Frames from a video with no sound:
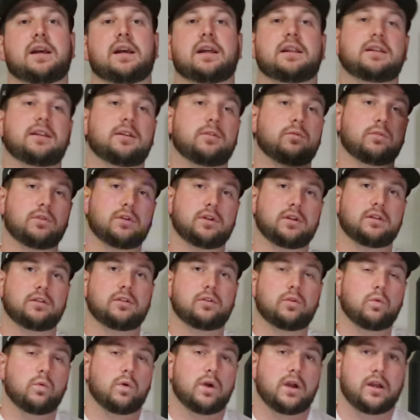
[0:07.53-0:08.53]
I did one a
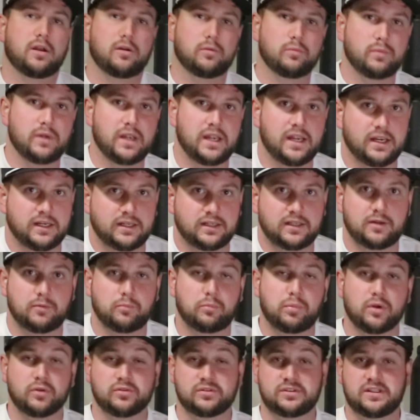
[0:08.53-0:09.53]
little while
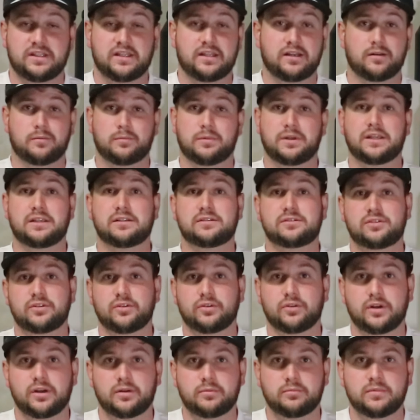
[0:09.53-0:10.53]
back, posted that on my
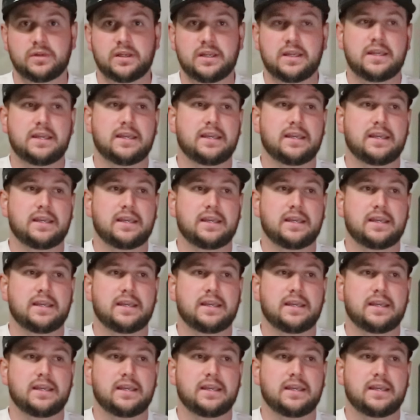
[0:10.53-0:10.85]
Instagram,